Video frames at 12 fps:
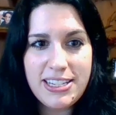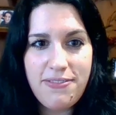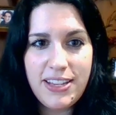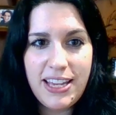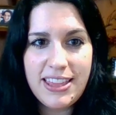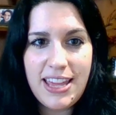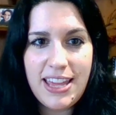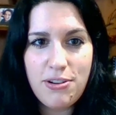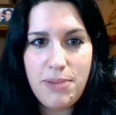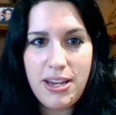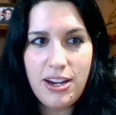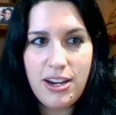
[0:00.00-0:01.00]
I feel like they
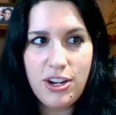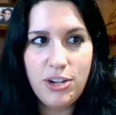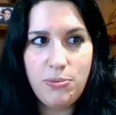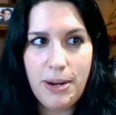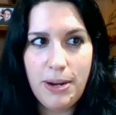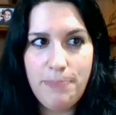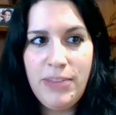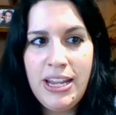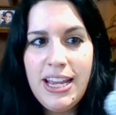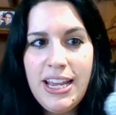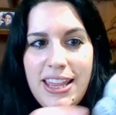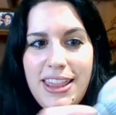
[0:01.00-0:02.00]
would be a good one.
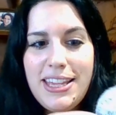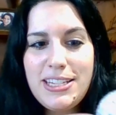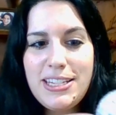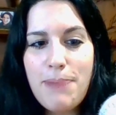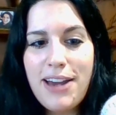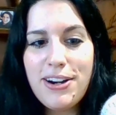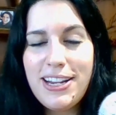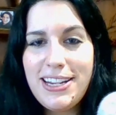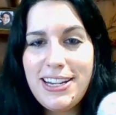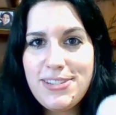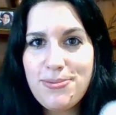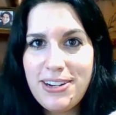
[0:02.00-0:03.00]
This pattern
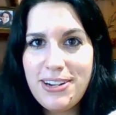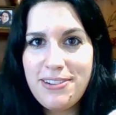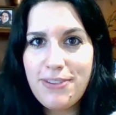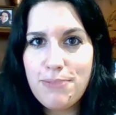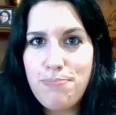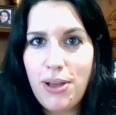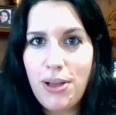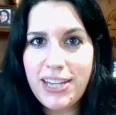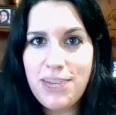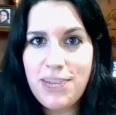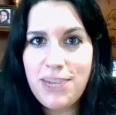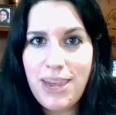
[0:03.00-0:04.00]
is written for
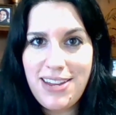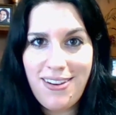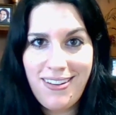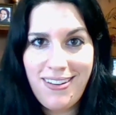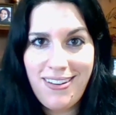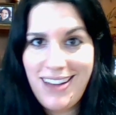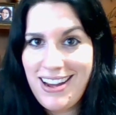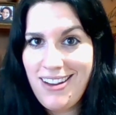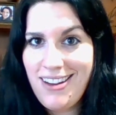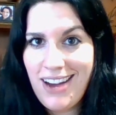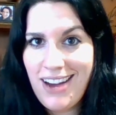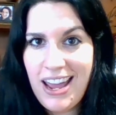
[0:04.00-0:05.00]
bulky weight yarn, and
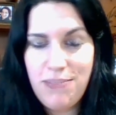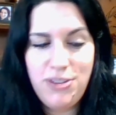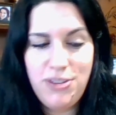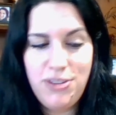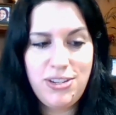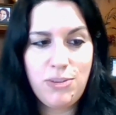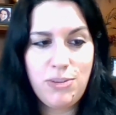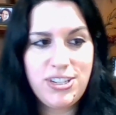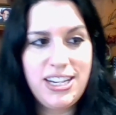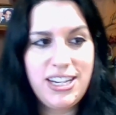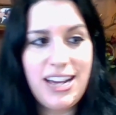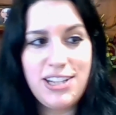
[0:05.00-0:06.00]
here I am using
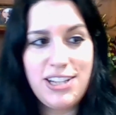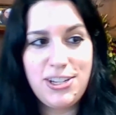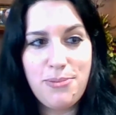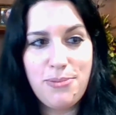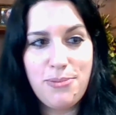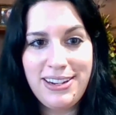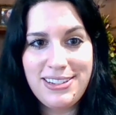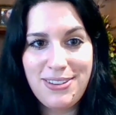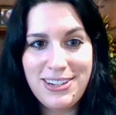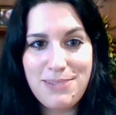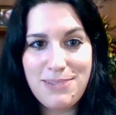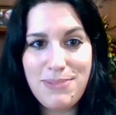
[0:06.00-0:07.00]
worsted, and so mine is
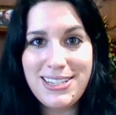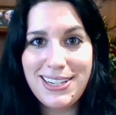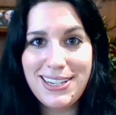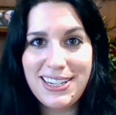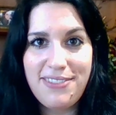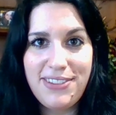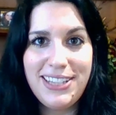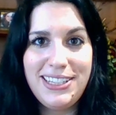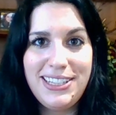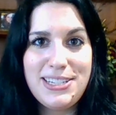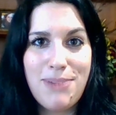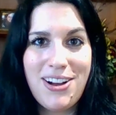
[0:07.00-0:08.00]
going to be
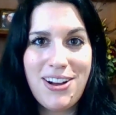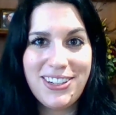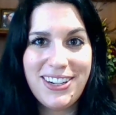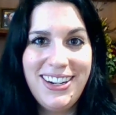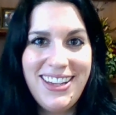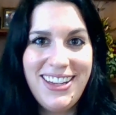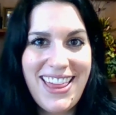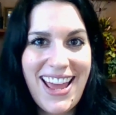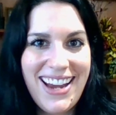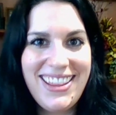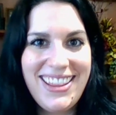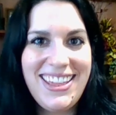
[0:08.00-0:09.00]
significantly smaller than